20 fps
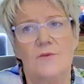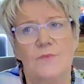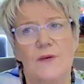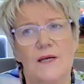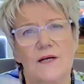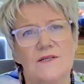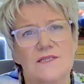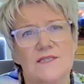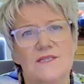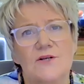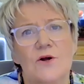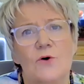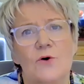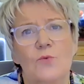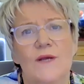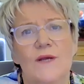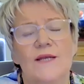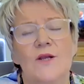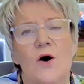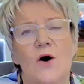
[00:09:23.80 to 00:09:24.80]
because, you know,
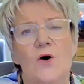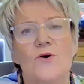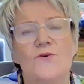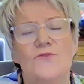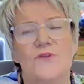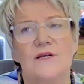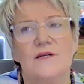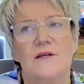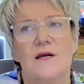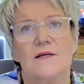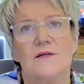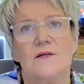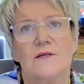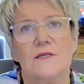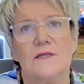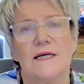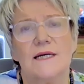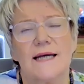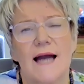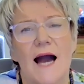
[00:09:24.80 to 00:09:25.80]
we know that
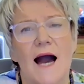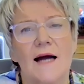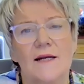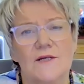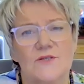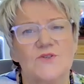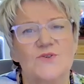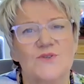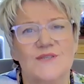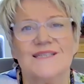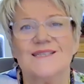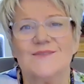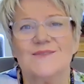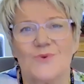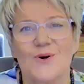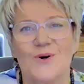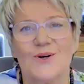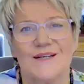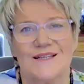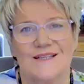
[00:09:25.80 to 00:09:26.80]
you can't do this
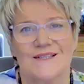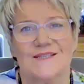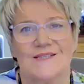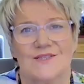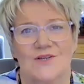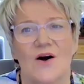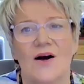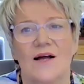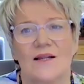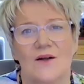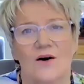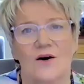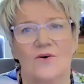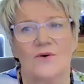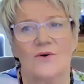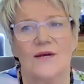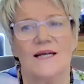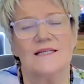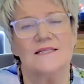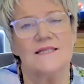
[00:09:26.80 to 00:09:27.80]
work in a
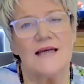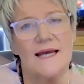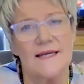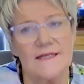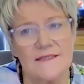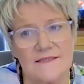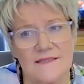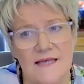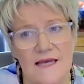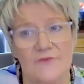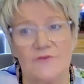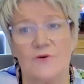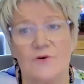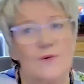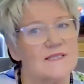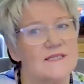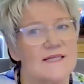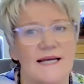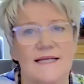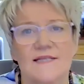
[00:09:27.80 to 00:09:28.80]
silo. It takes
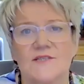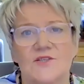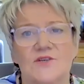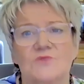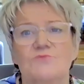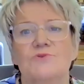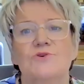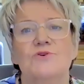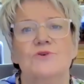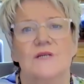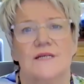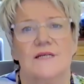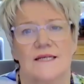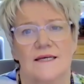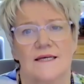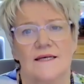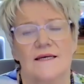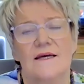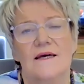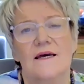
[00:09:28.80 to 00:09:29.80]
everyone, takes
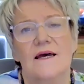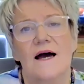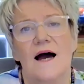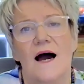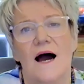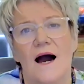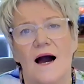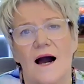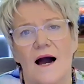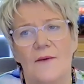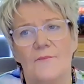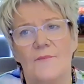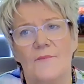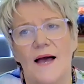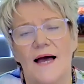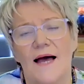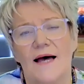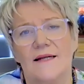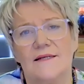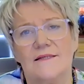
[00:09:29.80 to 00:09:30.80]
community.
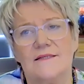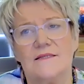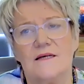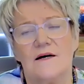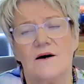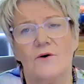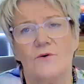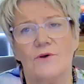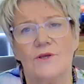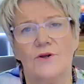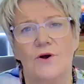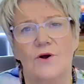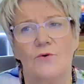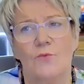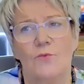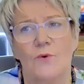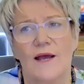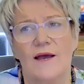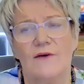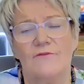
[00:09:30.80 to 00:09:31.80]
You know,
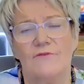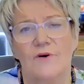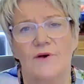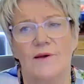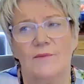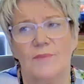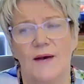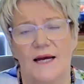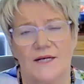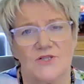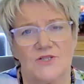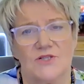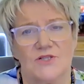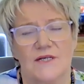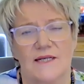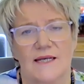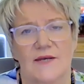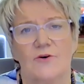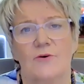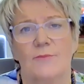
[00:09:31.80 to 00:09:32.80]
we're very
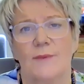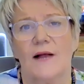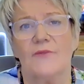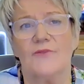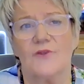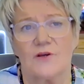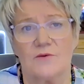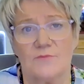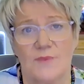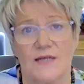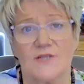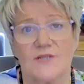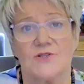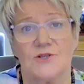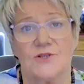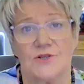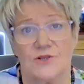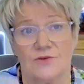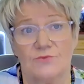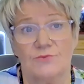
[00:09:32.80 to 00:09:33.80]
passionate here about the
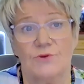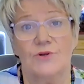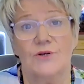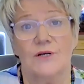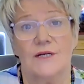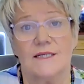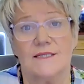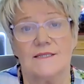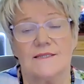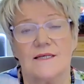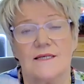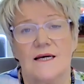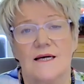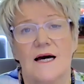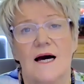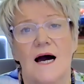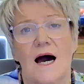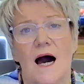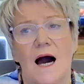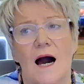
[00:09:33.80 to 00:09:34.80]
compassionate communities,
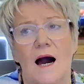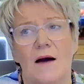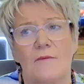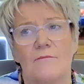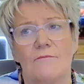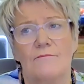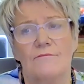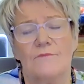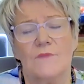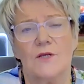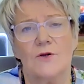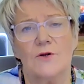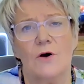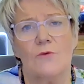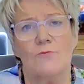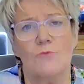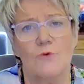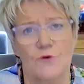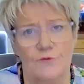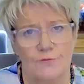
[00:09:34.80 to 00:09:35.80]
you know,
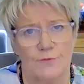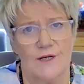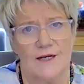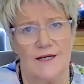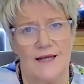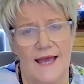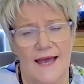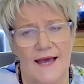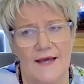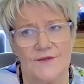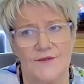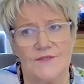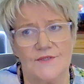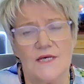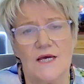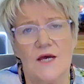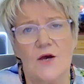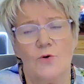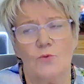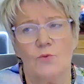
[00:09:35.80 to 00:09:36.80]
movement. And
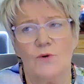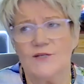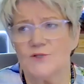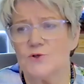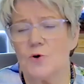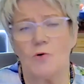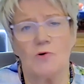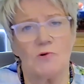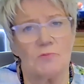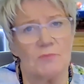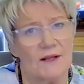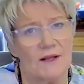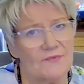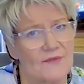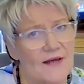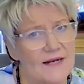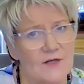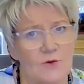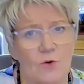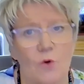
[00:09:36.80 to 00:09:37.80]
we talk about
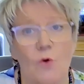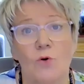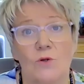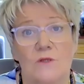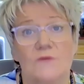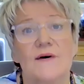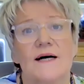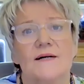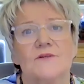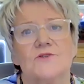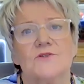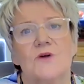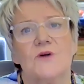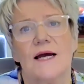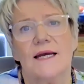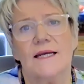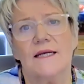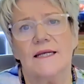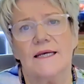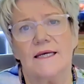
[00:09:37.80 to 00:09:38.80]
that in all of our
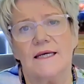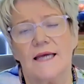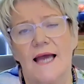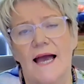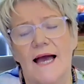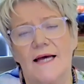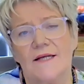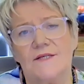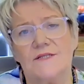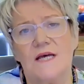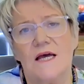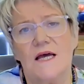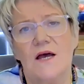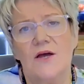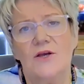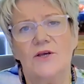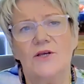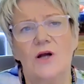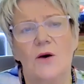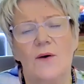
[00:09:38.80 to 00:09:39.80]
training. And,
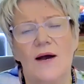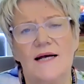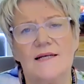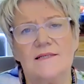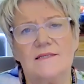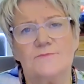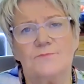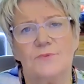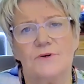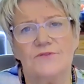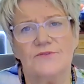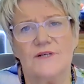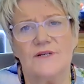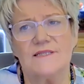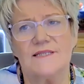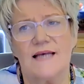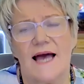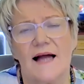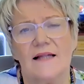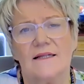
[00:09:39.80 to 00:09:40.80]
you know, as
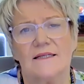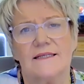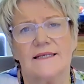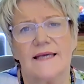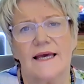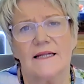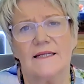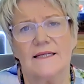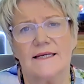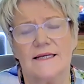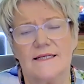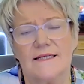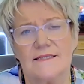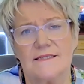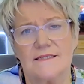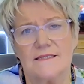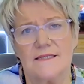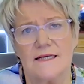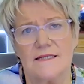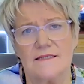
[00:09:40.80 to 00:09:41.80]
Professor Alan Keller here
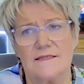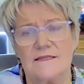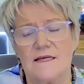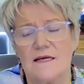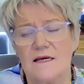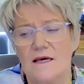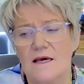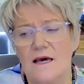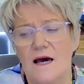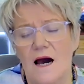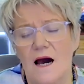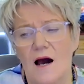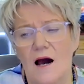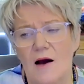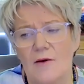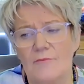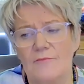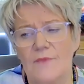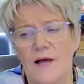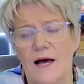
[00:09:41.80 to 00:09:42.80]
says,
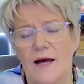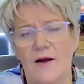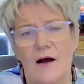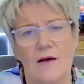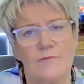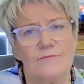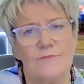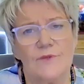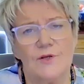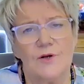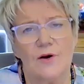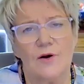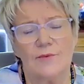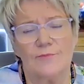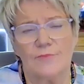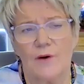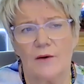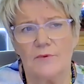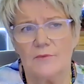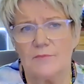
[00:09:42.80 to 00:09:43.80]
and I'm, you know,
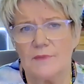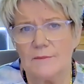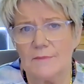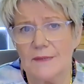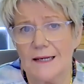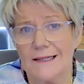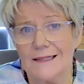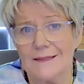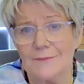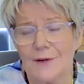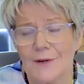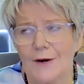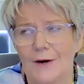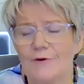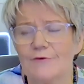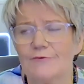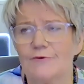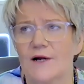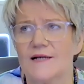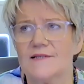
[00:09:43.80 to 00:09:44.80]
probably badly
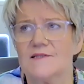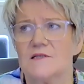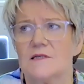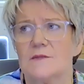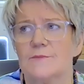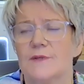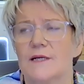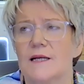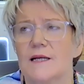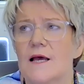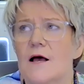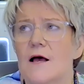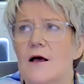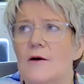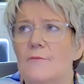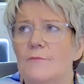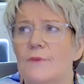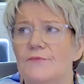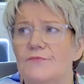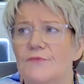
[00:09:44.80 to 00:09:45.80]
paraphrasing, but
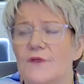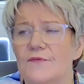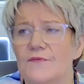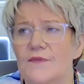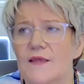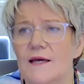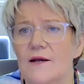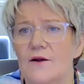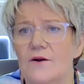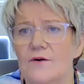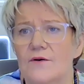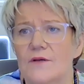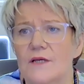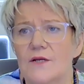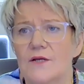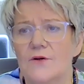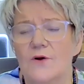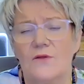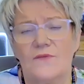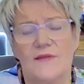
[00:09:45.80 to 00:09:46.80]
that there,
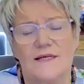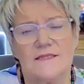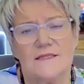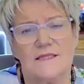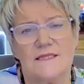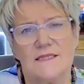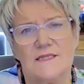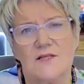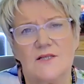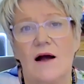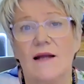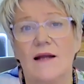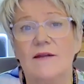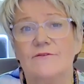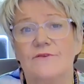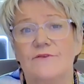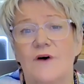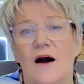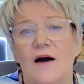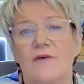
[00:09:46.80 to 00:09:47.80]
you know, there's this
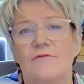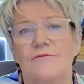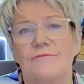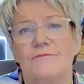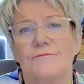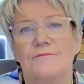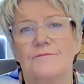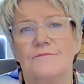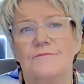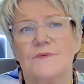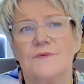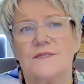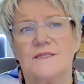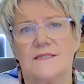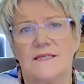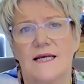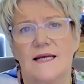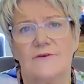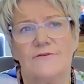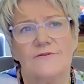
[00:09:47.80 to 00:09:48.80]
95%,
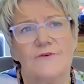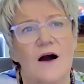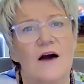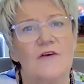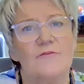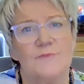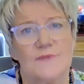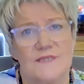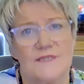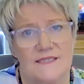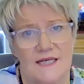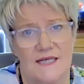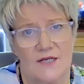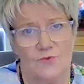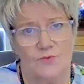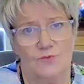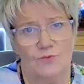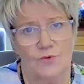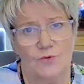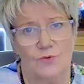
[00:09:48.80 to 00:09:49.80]

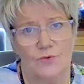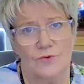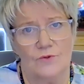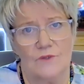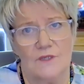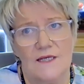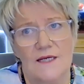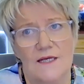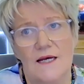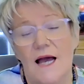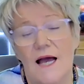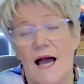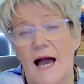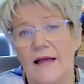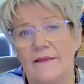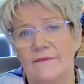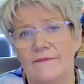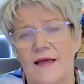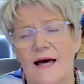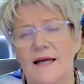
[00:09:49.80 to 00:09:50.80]
5% rule.
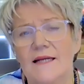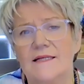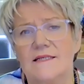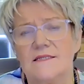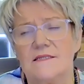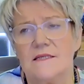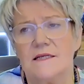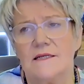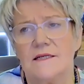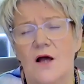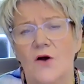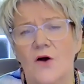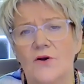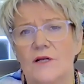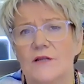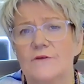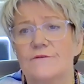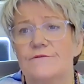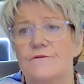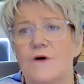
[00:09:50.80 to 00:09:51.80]
And that is that
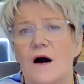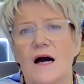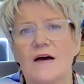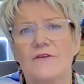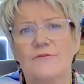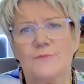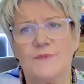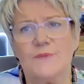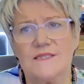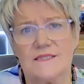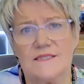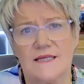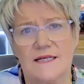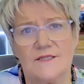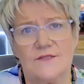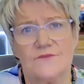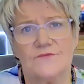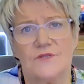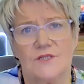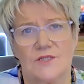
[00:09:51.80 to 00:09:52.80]
only
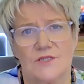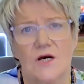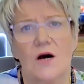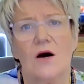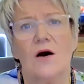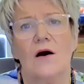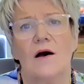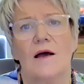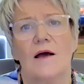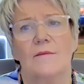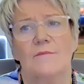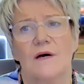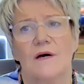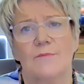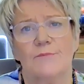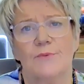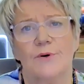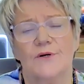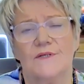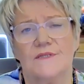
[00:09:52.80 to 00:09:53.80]
5% of the time a
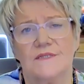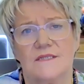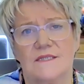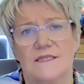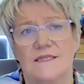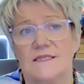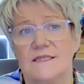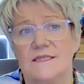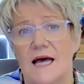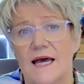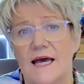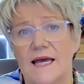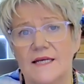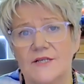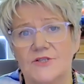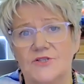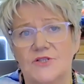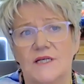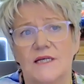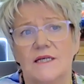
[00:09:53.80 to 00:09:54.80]
person is
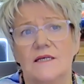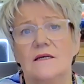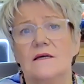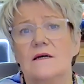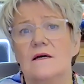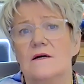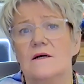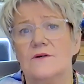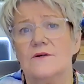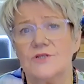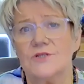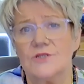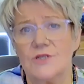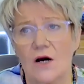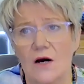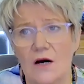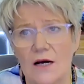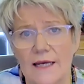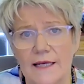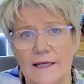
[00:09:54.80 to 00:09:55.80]
aging,
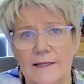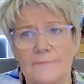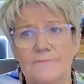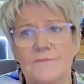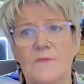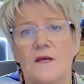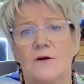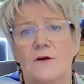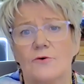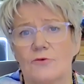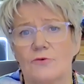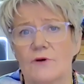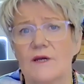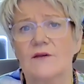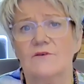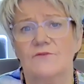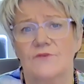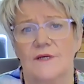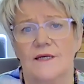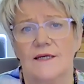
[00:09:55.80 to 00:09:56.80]
dying,
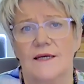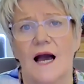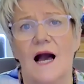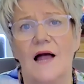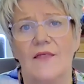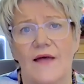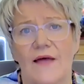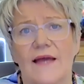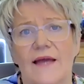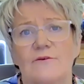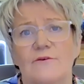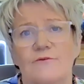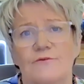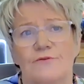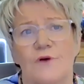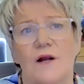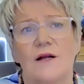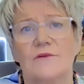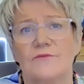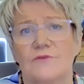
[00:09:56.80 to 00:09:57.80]
grieving, are they in
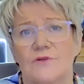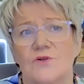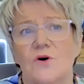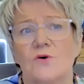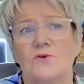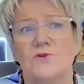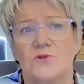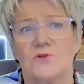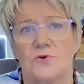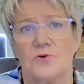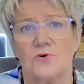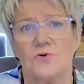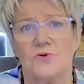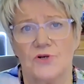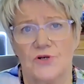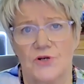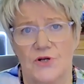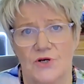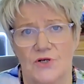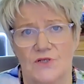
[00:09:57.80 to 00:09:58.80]
front of a doctor or
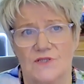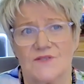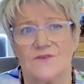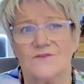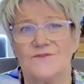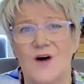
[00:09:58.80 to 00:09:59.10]
a nurse?